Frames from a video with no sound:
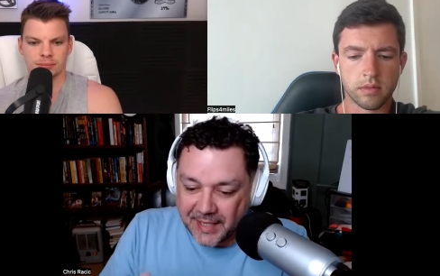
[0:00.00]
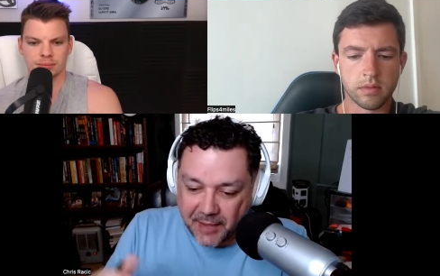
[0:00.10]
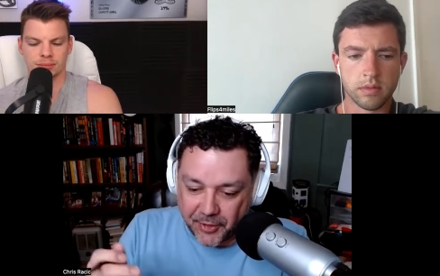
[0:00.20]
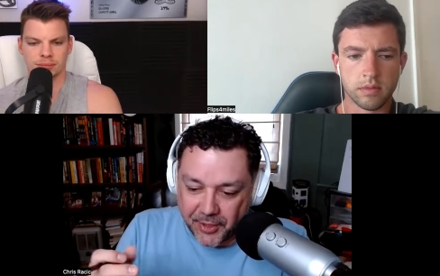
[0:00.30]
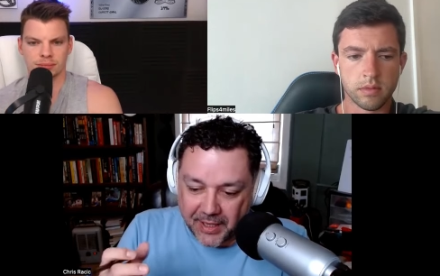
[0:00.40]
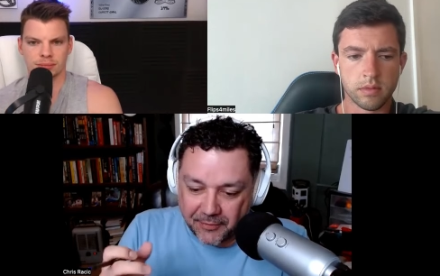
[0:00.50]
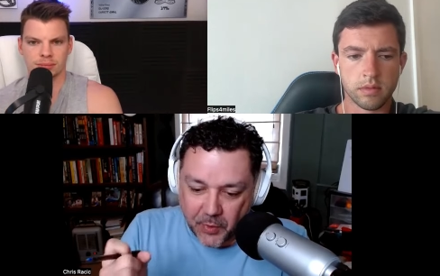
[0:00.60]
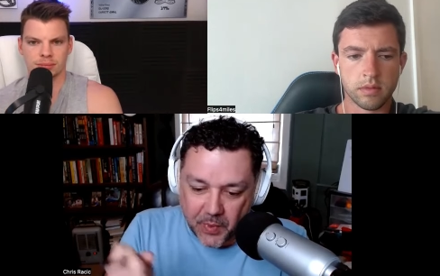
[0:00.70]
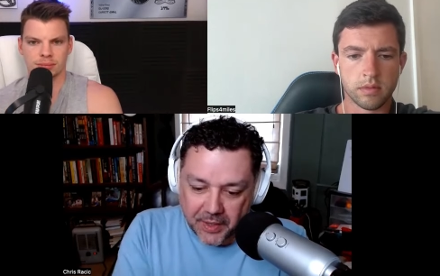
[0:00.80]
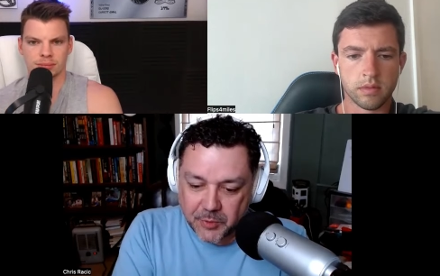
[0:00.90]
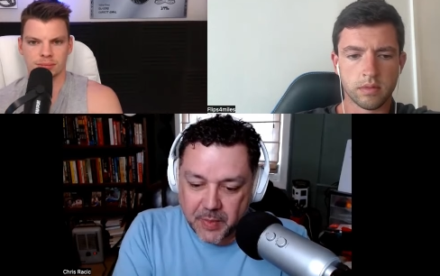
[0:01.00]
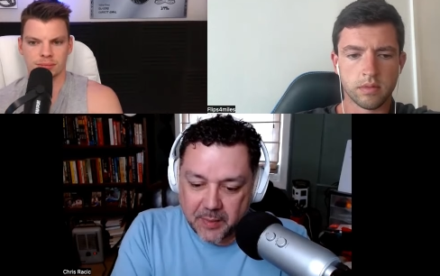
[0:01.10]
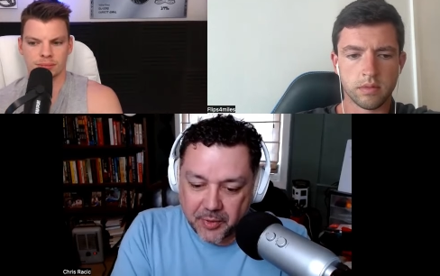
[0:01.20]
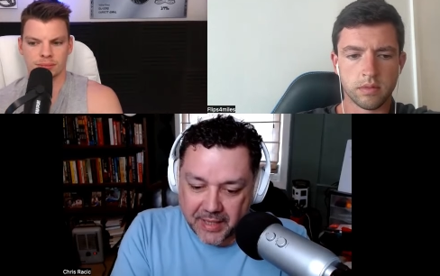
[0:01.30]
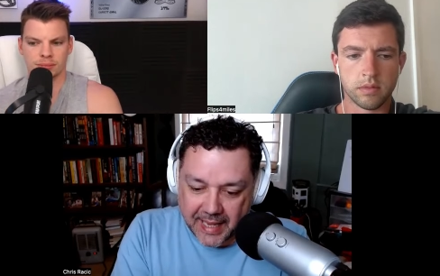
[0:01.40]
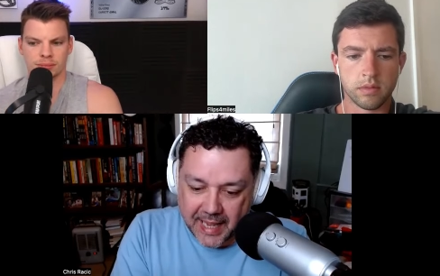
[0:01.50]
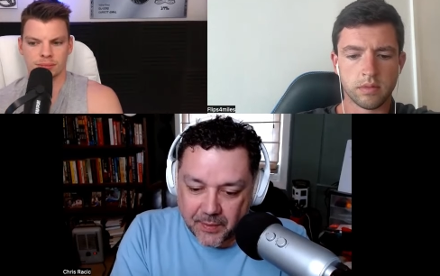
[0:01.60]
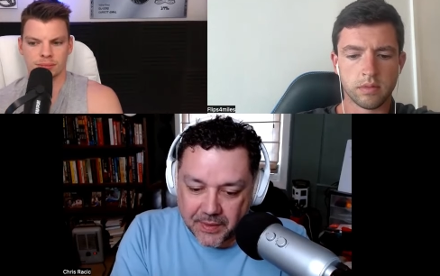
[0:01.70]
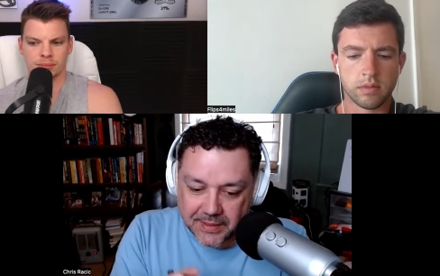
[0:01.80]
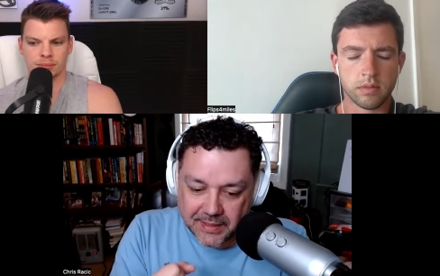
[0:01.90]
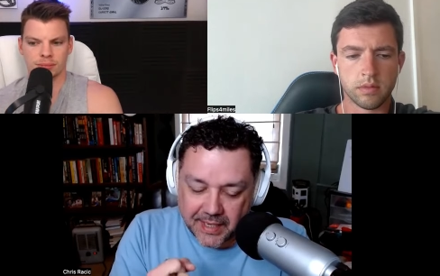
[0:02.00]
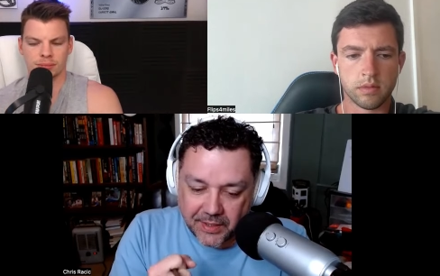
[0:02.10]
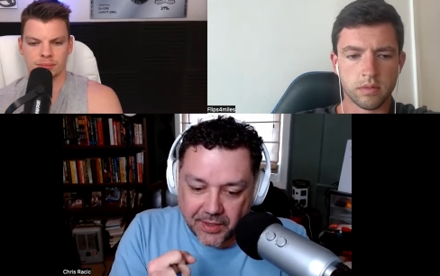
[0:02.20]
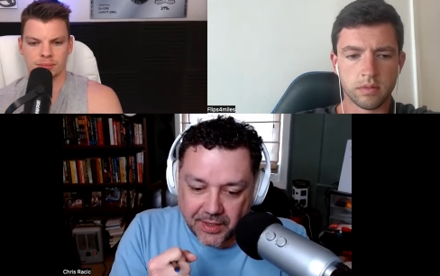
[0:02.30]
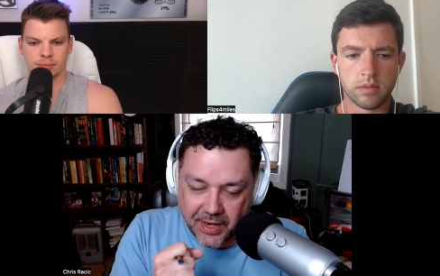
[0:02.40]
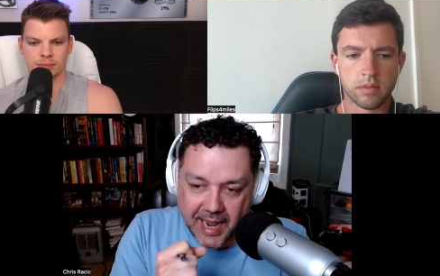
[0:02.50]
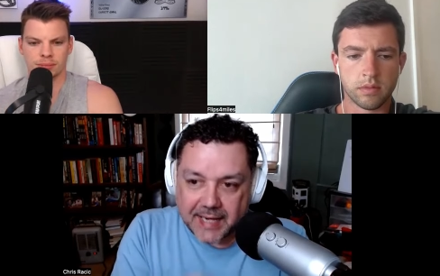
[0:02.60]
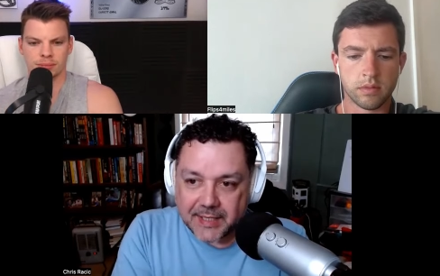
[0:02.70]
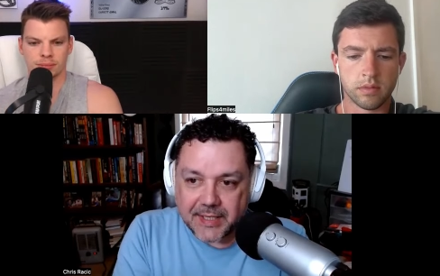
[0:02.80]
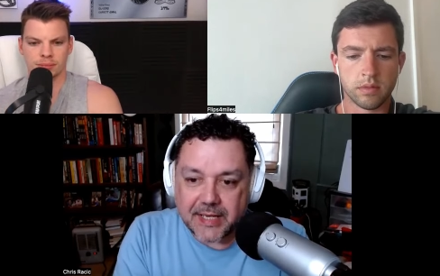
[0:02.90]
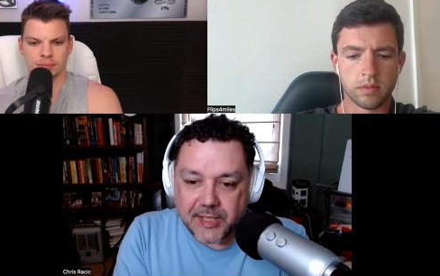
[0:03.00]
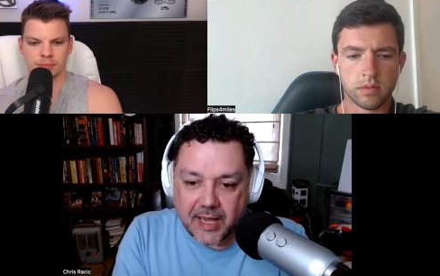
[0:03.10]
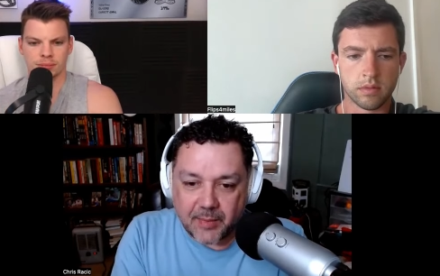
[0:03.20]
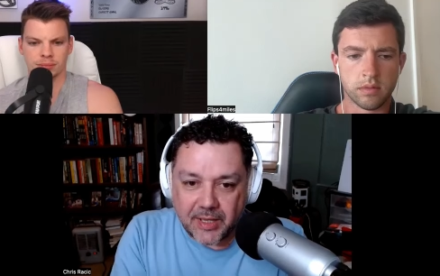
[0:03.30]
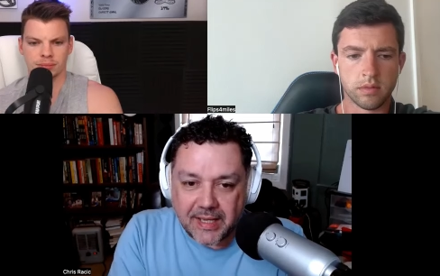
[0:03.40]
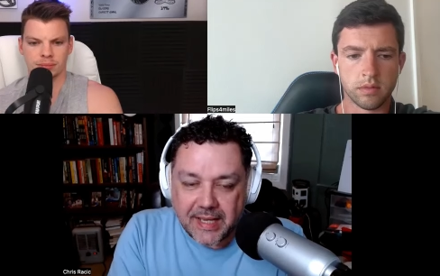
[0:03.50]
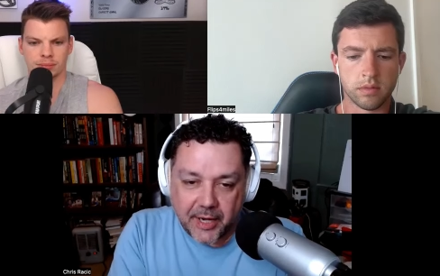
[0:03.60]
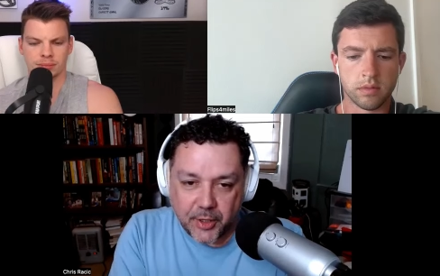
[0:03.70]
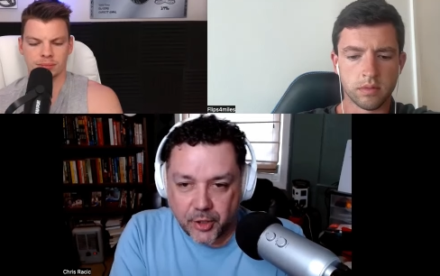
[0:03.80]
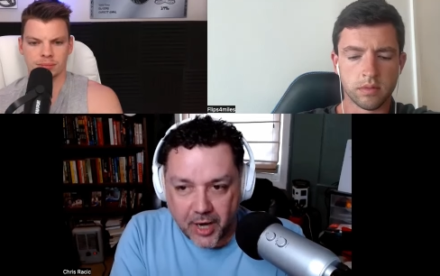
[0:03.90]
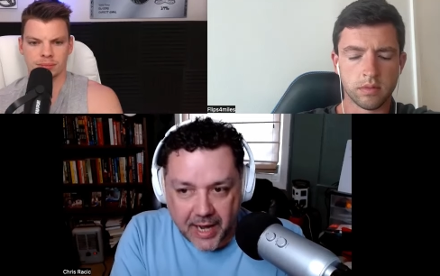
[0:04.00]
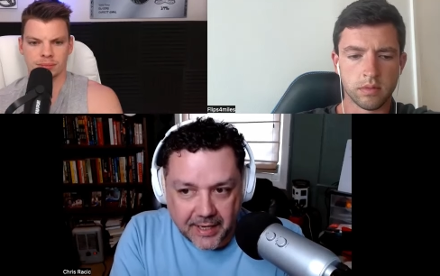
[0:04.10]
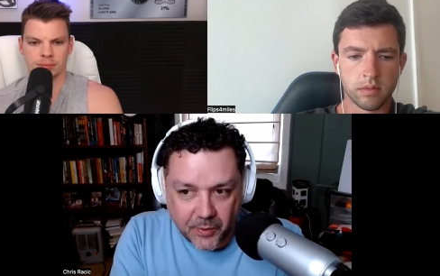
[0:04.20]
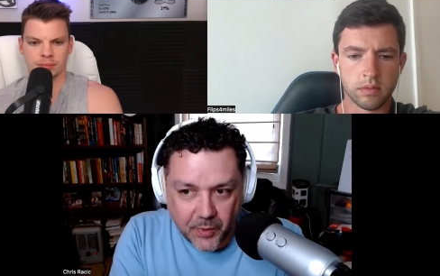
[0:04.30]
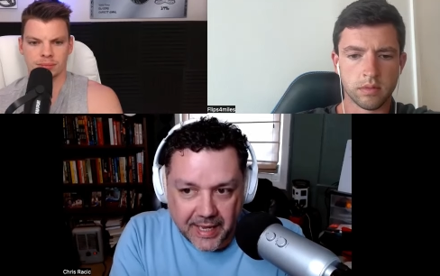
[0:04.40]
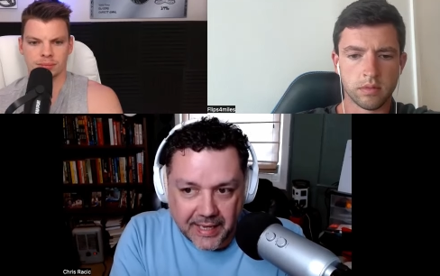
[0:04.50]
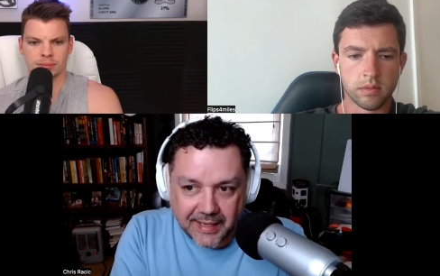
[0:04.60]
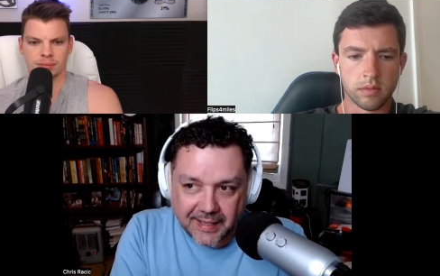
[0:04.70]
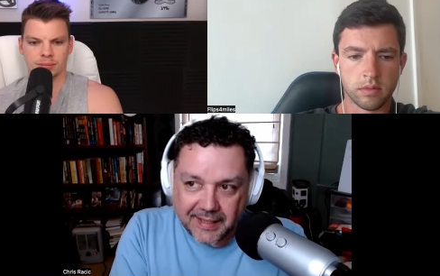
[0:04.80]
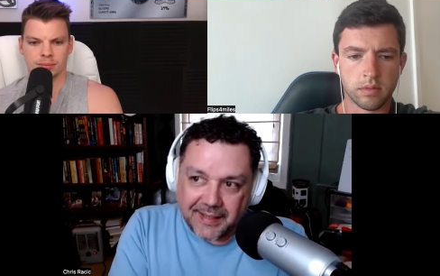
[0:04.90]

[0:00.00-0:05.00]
Speaker 1: if you're if you're one of those people like I was and you're you're at a day job and you're grinding away